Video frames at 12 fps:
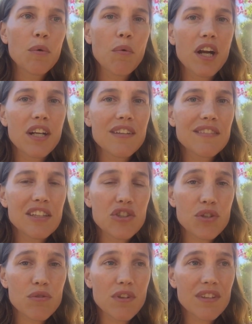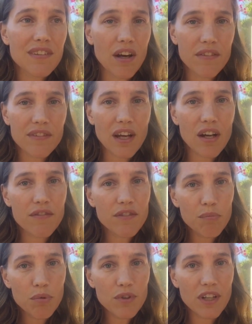where they teach you the Tantra of
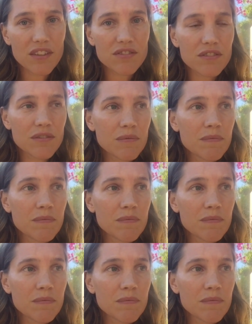the Buddhas,